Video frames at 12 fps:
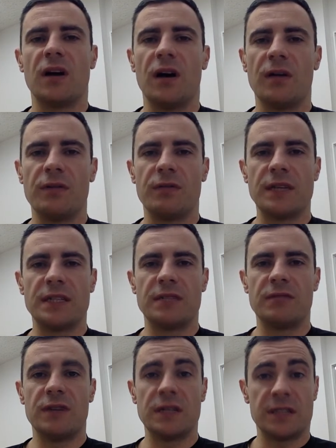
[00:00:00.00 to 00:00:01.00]
of the
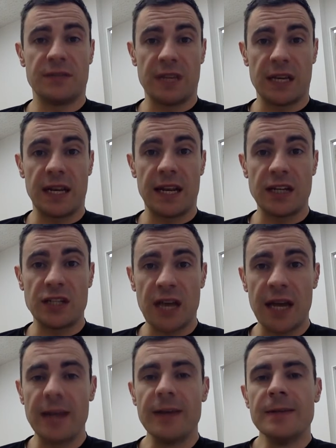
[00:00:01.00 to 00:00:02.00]
rest of the kinetic
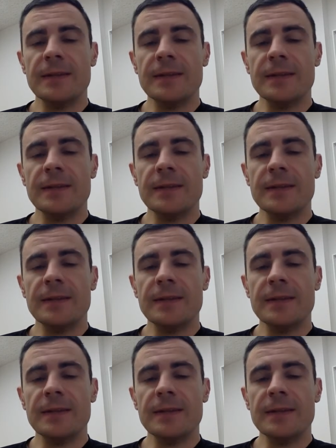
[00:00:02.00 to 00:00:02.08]
chain